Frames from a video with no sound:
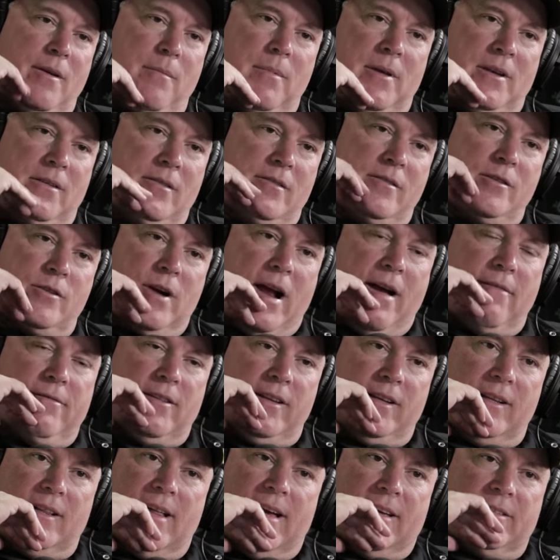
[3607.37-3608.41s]
I've been
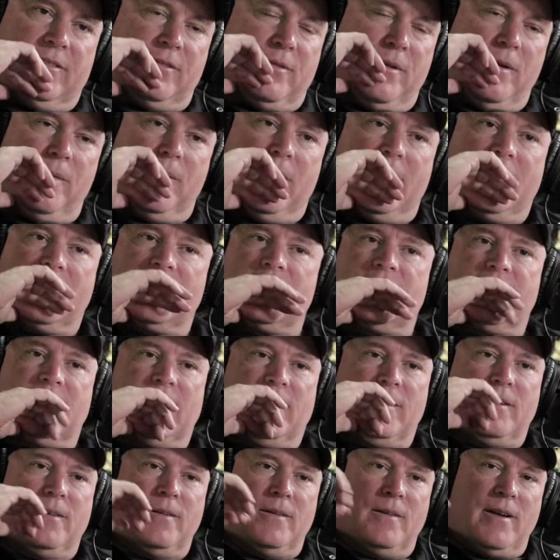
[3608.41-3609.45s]
traveling last 3 weeks,
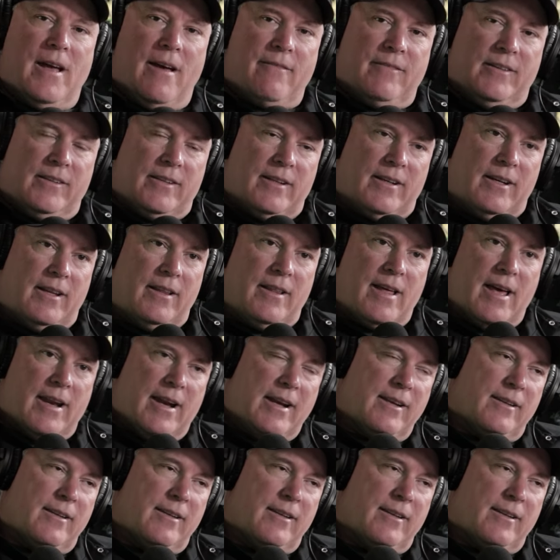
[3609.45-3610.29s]
so haven't done any of that.